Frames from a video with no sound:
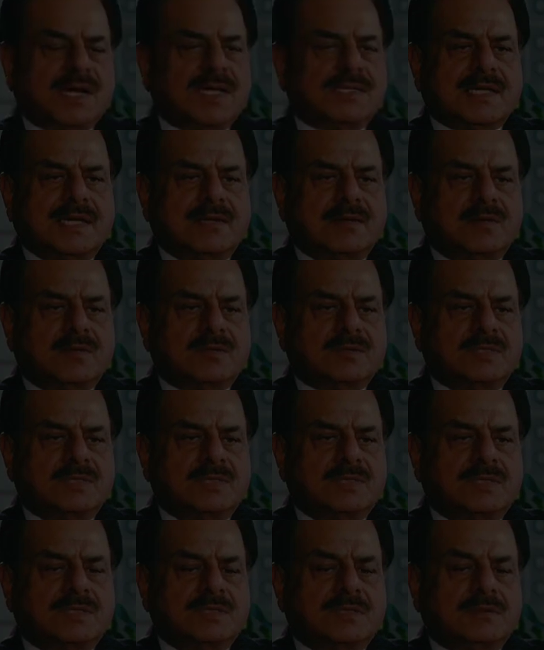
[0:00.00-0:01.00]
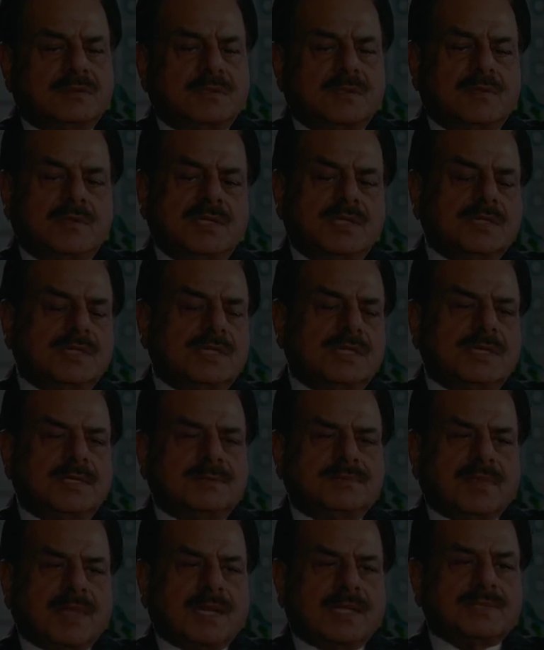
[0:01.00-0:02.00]
as I know, during the
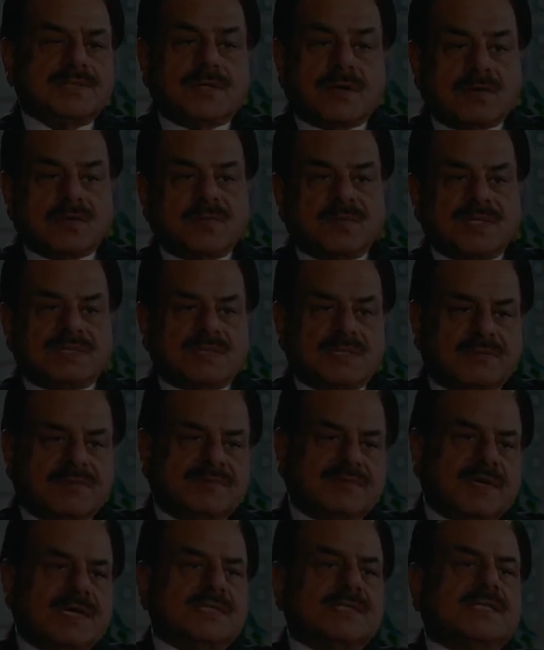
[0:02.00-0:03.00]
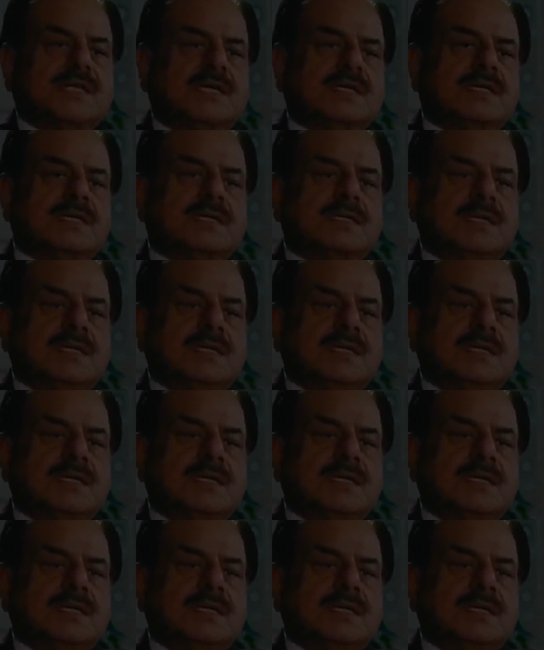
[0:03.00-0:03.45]
Russian occupation of Afghanistan,